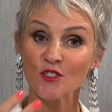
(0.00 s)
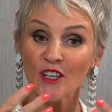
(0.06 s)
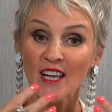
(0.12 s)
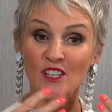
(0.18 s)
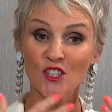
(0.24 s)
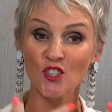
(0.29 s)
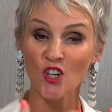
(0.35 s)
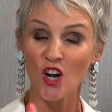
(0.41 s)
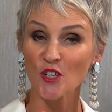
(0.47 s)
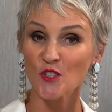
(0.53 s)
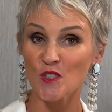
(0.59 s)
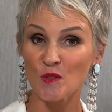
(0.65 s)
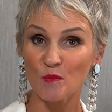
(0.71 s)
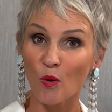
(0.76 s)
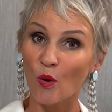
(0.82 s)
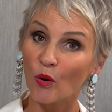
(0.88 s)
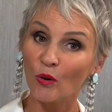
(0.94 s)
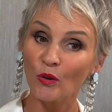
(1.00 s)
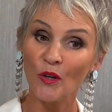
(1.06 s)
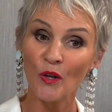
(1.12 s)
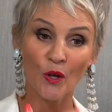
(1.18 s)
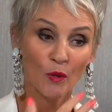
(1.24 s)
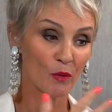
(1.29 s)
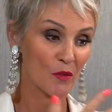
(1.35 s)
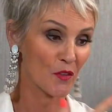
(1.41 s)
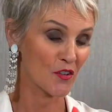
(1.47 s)
And you can start small
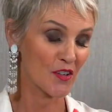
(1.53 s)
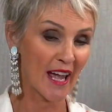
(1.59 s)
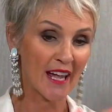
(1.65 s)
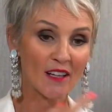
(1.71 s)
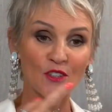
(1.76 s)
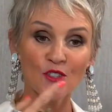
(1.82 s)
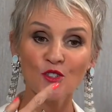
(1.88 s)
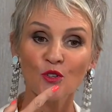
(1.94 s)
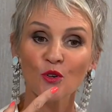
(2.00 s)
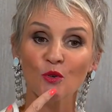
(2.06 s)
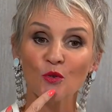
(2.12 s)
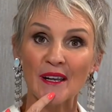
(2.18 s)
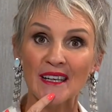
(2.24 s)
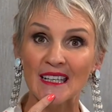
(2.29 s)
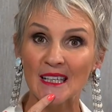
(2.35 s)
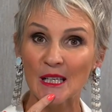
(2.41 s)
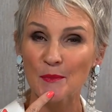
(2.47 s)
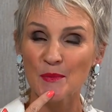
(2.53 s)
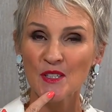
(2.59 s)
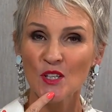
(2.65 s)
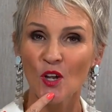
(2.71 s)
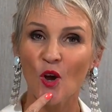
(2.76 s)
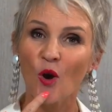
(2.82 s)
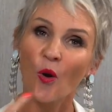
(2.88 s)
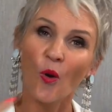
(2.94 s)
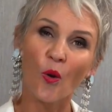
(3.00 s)
with nails or red lips,